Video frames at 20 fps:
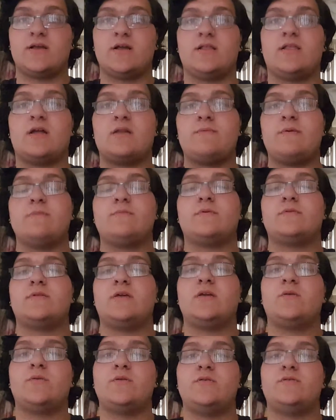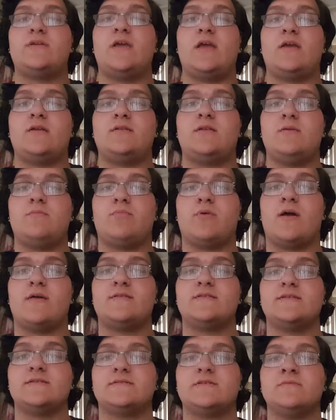A lot of people think when you take deep
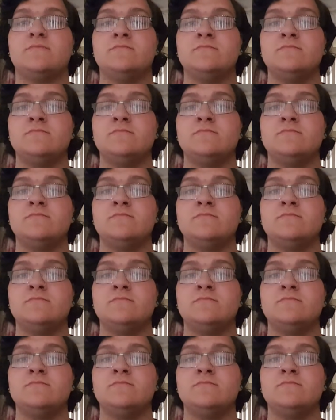breaths, it's